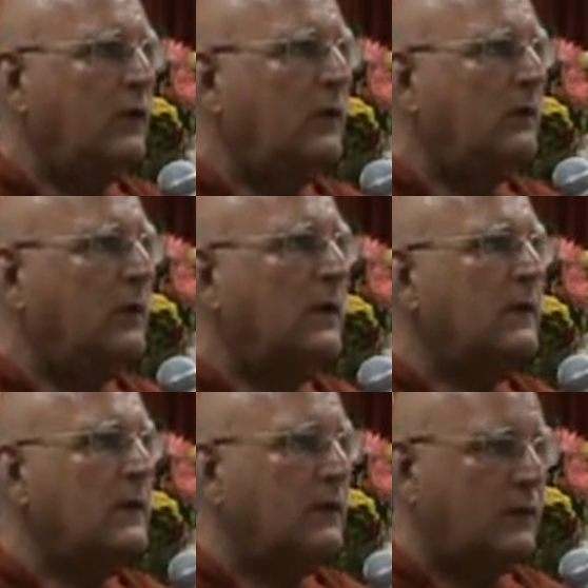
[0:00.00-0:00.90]
Into
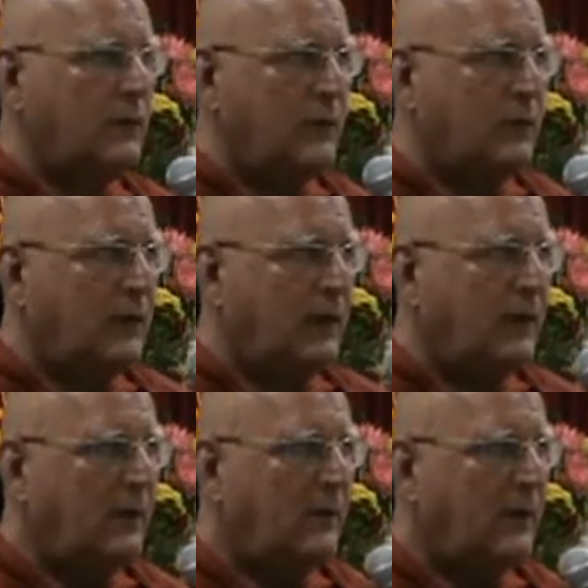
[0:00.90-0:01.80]
nothingness, you could
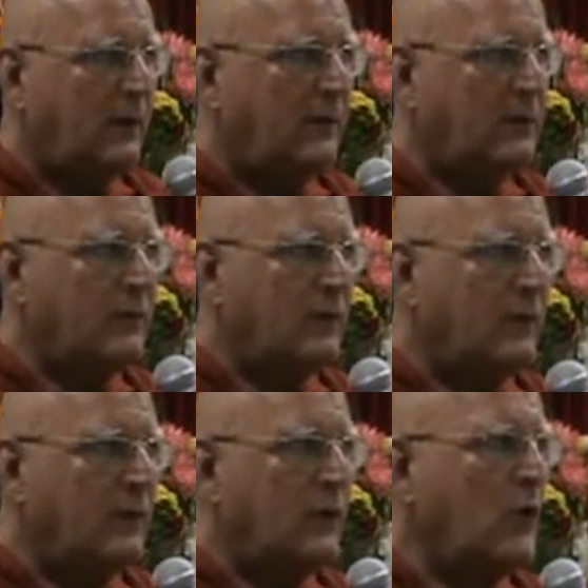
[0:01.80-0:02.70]
say, in a way.
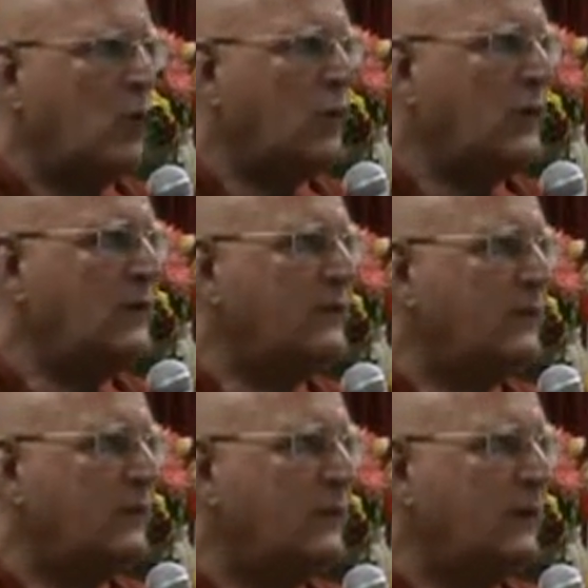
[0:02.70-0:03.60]
There were no
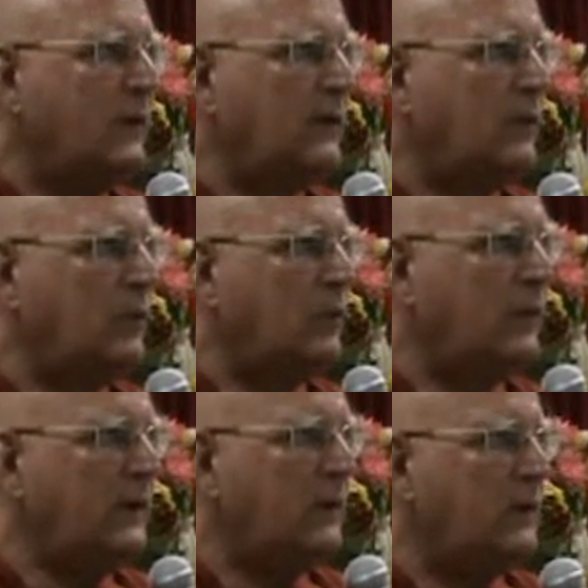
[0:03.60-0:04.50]
reasons for him
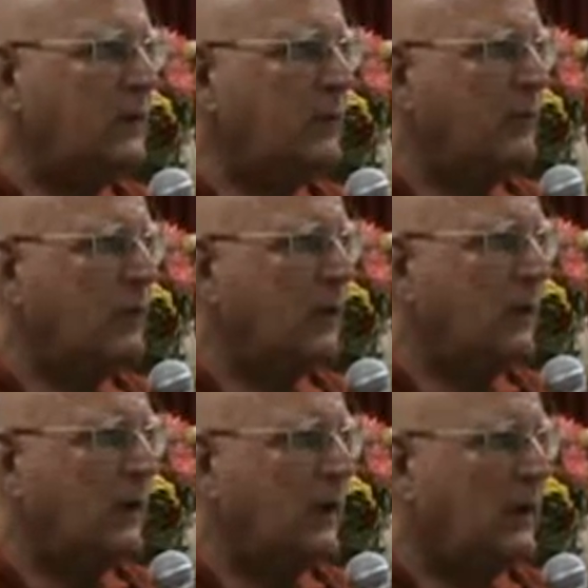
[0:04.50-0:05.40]
to be
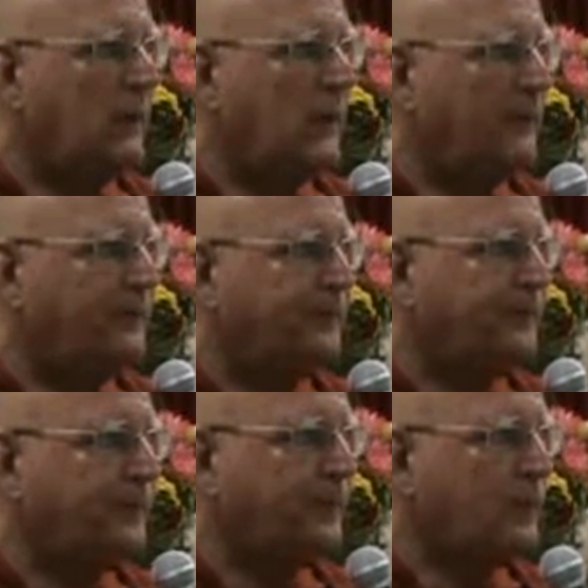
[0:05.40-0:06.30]
reborn anymore.
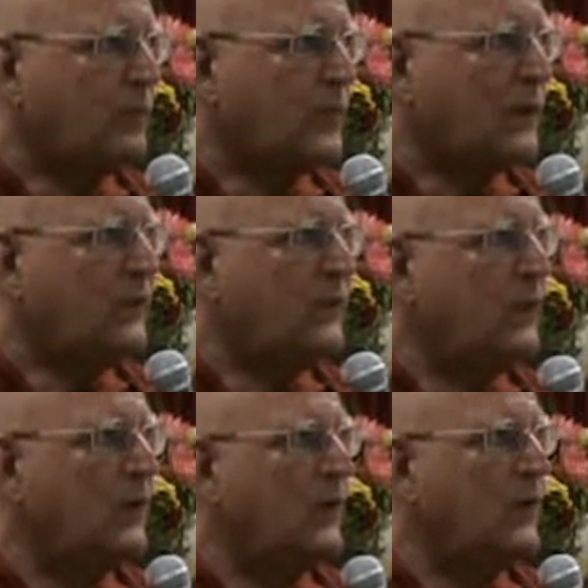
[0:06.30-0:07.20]

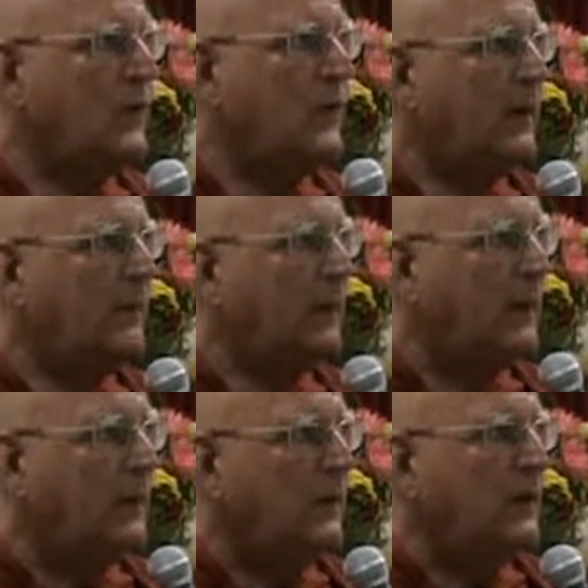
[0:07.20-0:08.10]
So
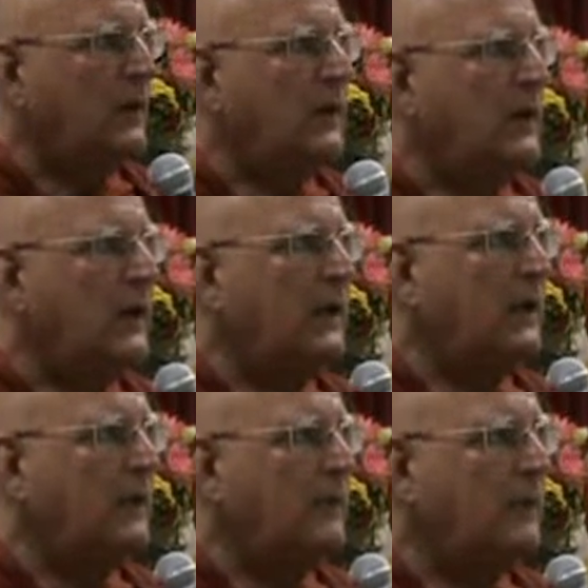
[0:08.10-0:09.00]

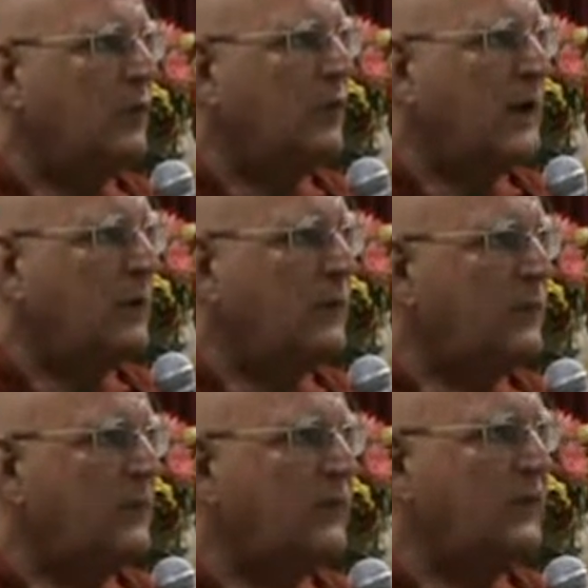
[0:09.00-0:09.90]
the
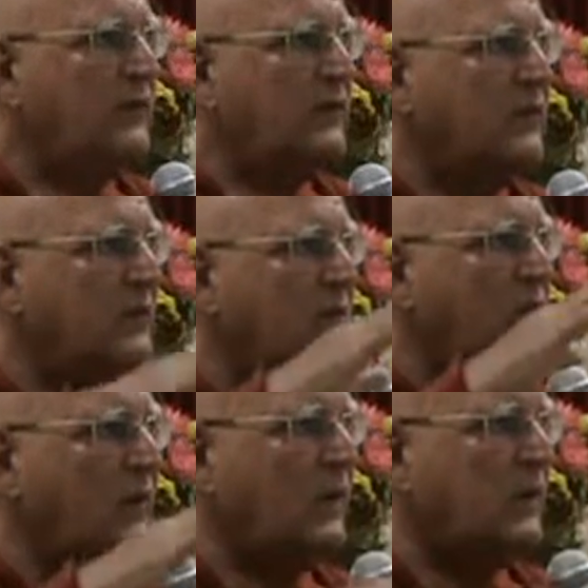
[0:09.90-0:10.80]
realms of
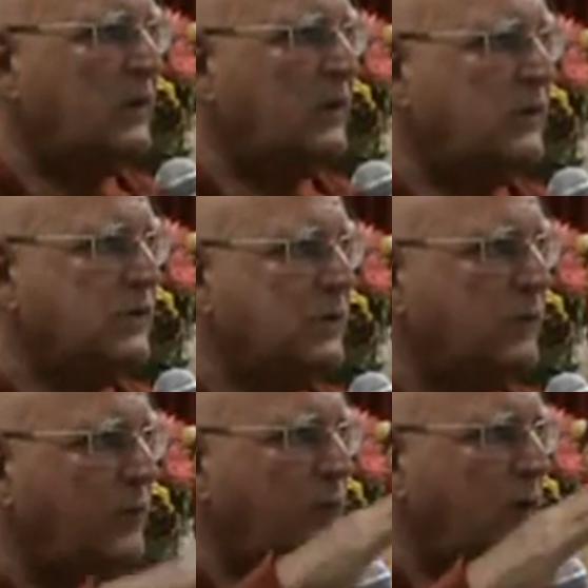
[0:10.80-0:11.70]
existence is another
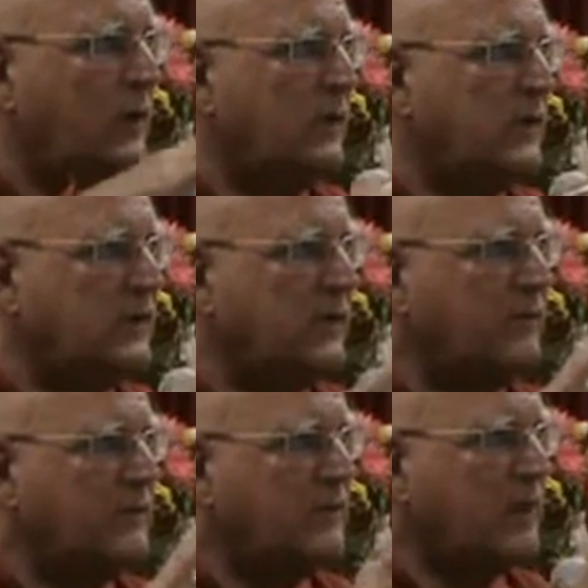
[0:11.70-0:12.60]
teaching of the Buddha, which
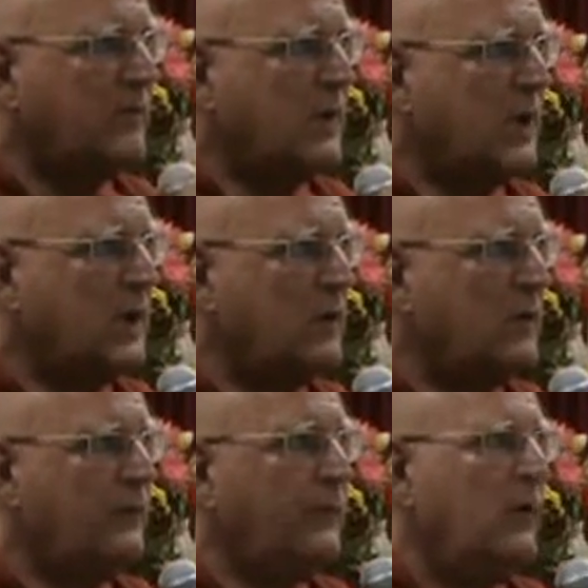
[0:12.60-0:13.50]
gives some
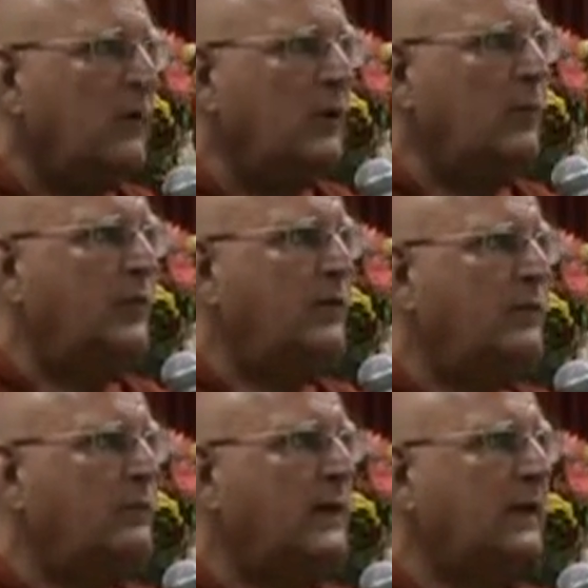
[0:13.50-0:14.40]
kind of
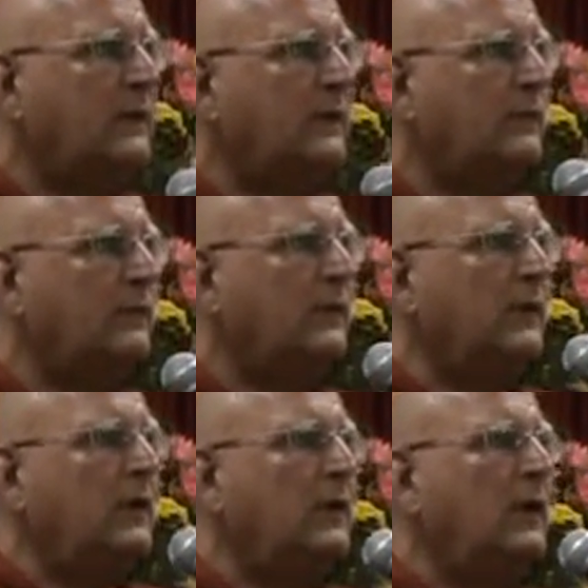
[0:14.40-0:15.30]
perspective
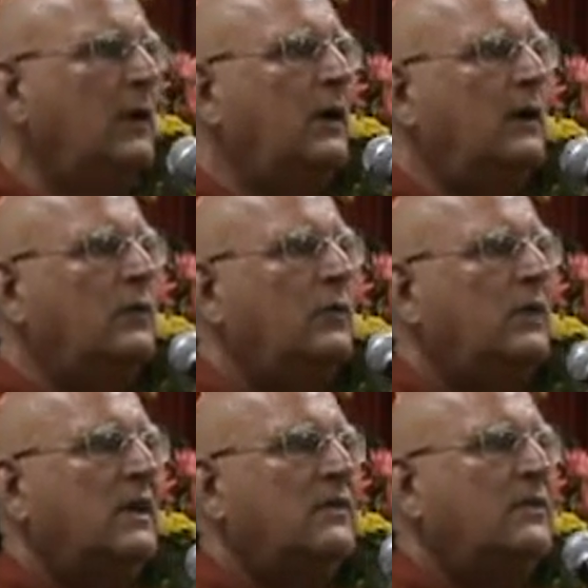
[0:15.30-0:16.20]

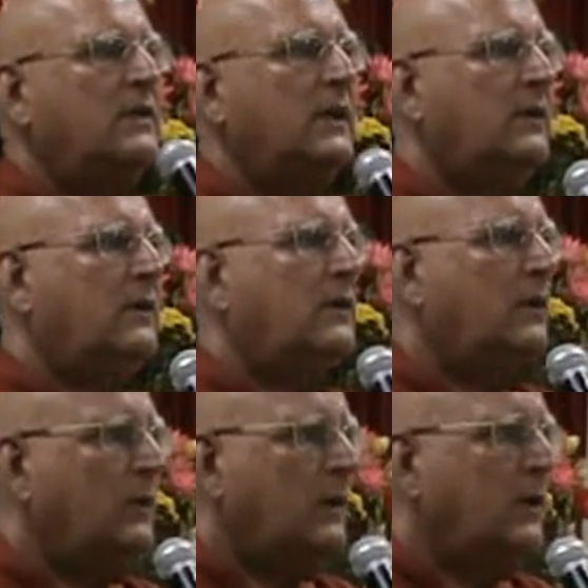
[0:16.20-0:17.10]
to us that,
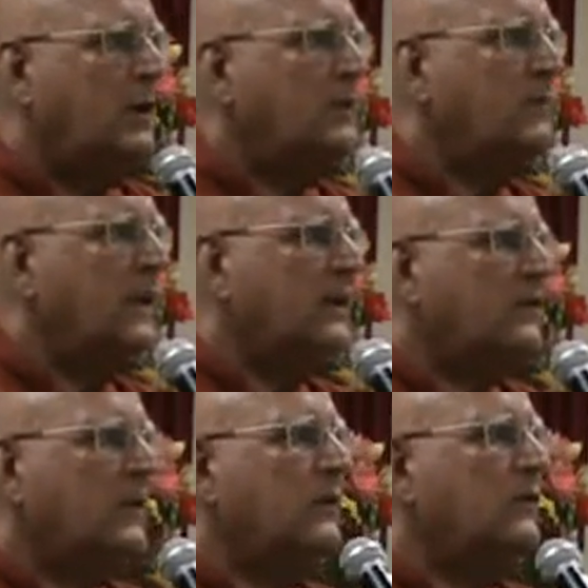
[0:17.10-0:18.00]
you know, it does
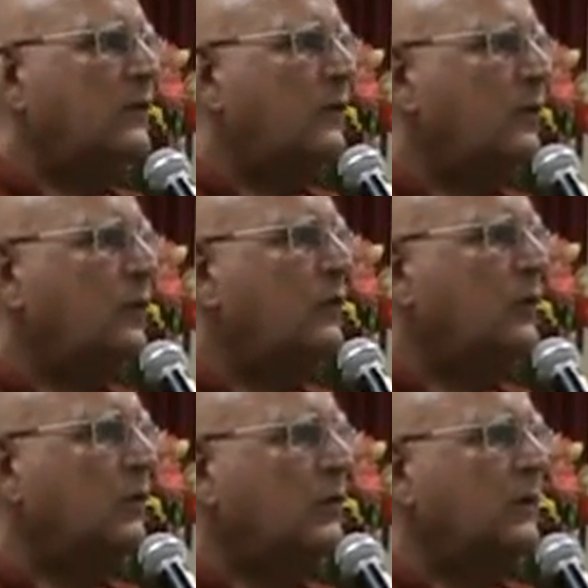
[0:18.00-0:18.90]
make sense to
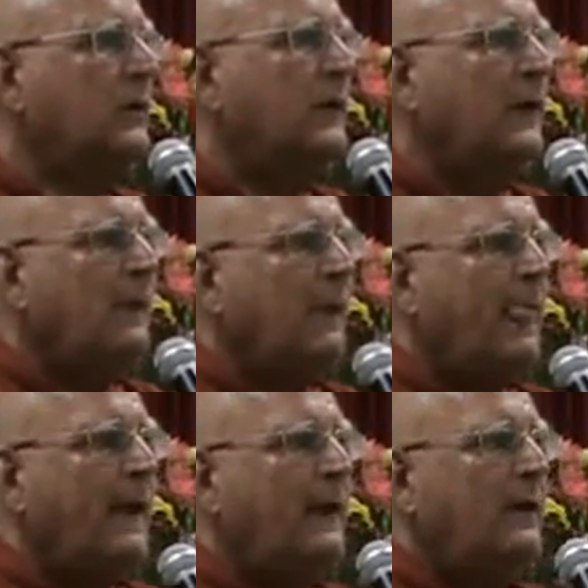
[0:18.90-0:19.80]
do good,
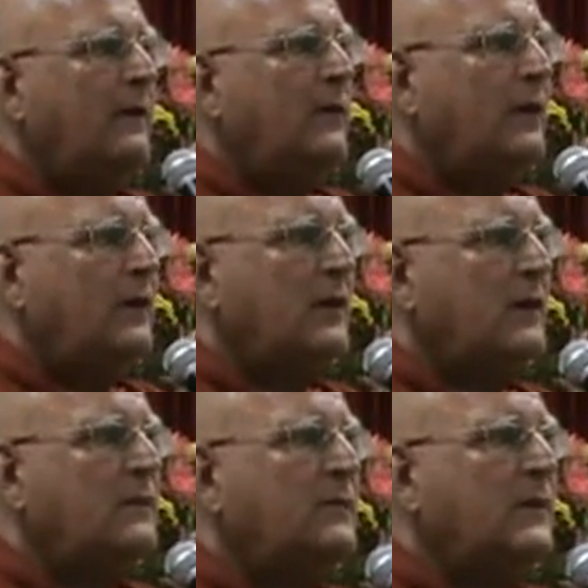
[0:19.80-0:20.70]
and it
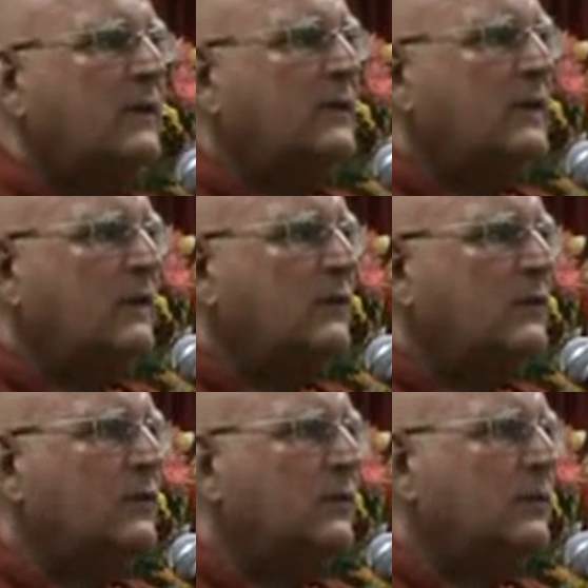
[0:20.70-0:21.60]
does make
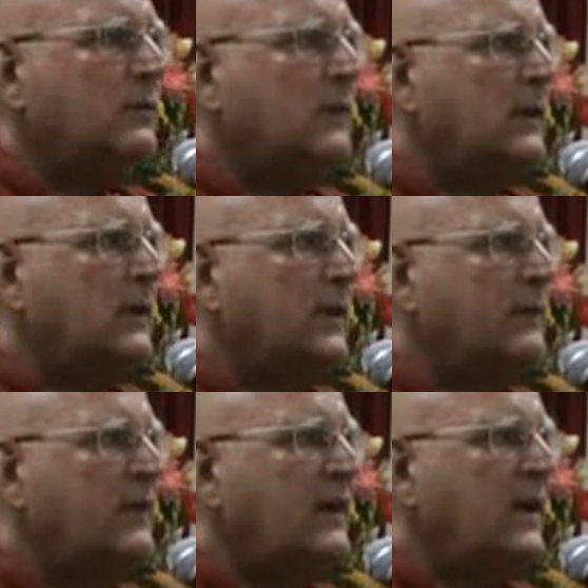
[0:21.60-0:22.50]
sense to
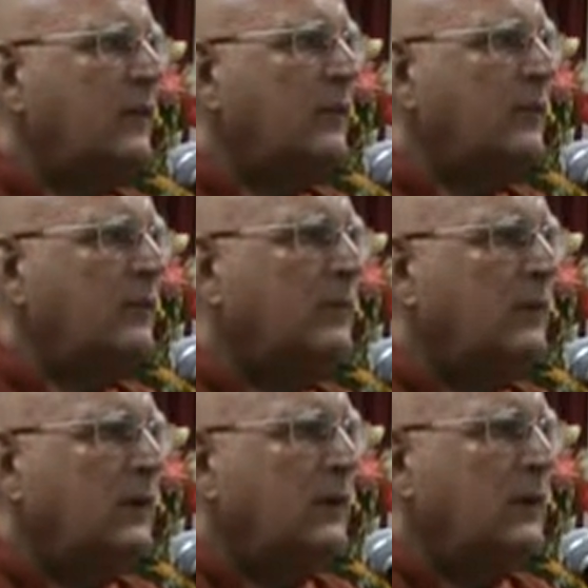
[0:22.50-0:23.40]
abstain
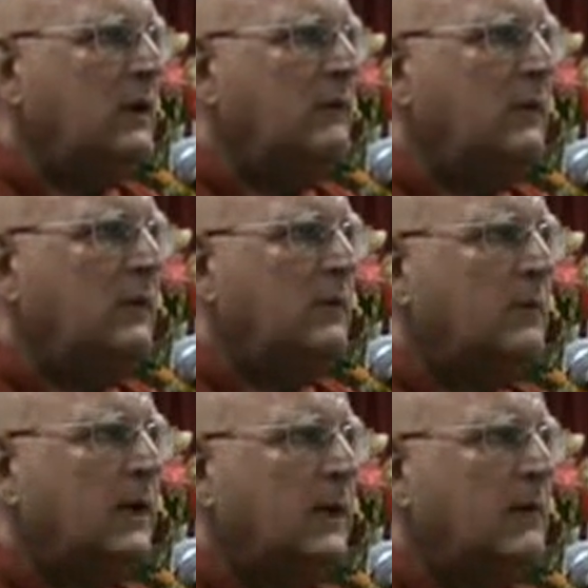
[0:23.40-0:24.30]
from evil
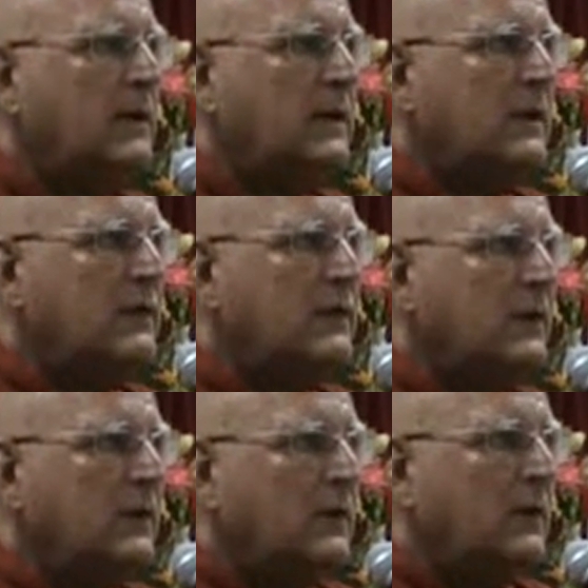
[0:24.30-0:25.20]
or bad
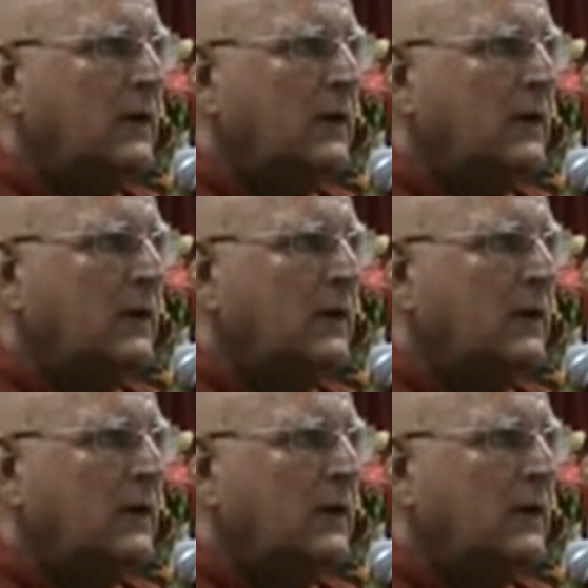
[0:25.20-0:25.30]
deeds,